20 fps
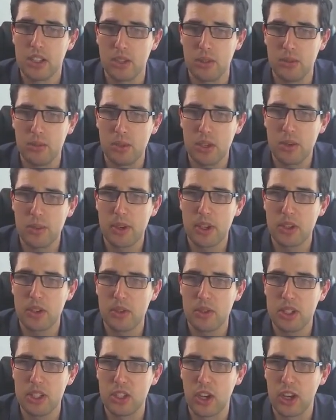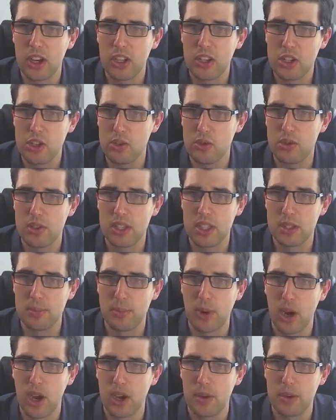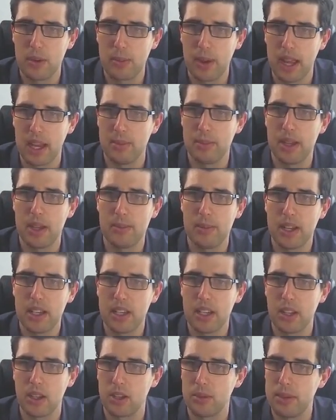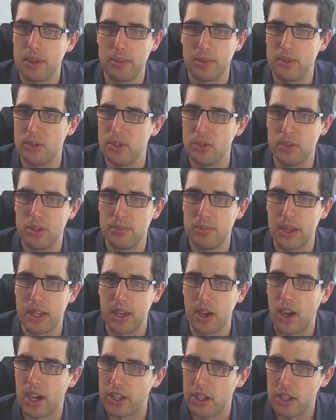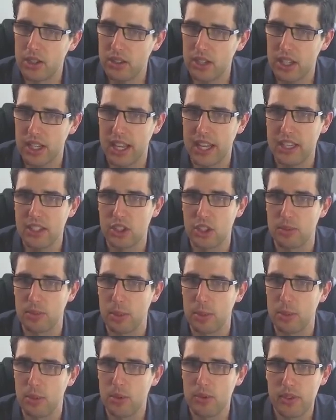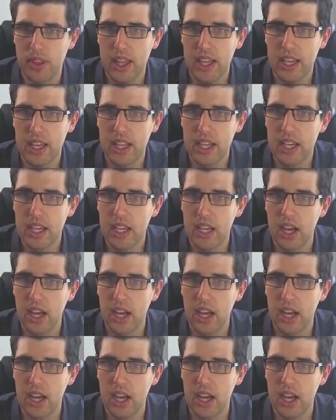So what you want to do is, I don't use this buy with PayPal button. A lot of people do it, but I don't. Okay, so remove that.